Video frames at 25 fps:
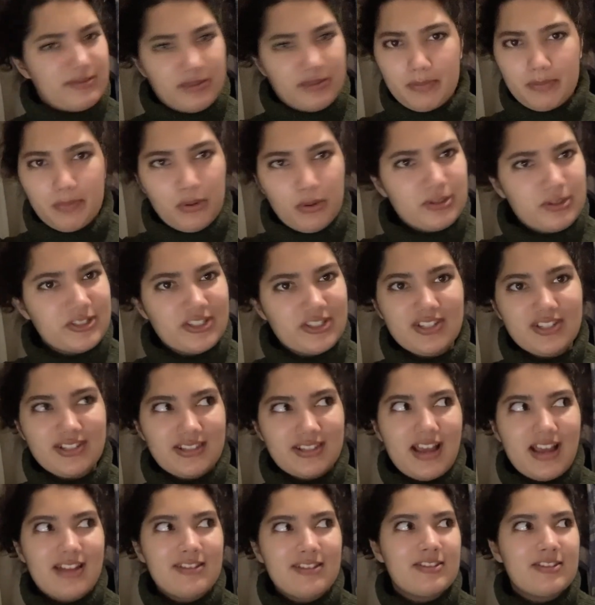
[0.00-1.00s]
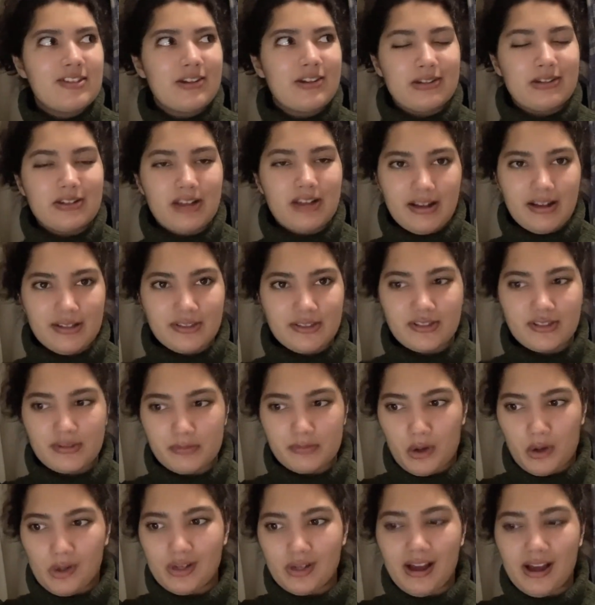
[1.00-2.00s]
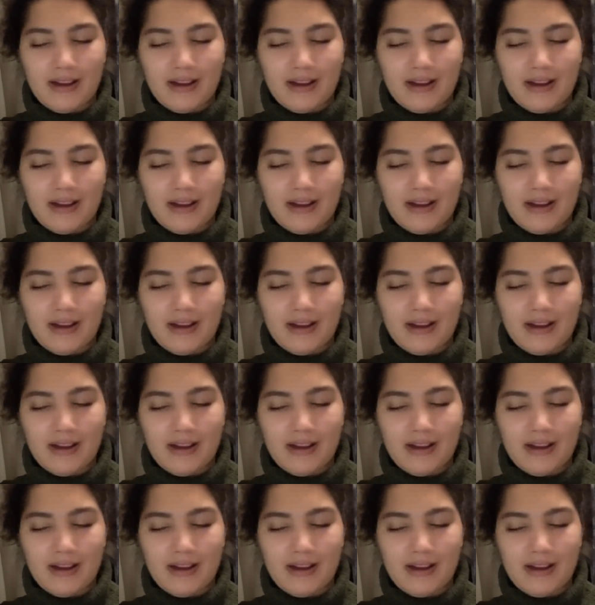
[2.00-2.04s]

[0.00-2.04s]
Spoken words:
The portion sizes are not small.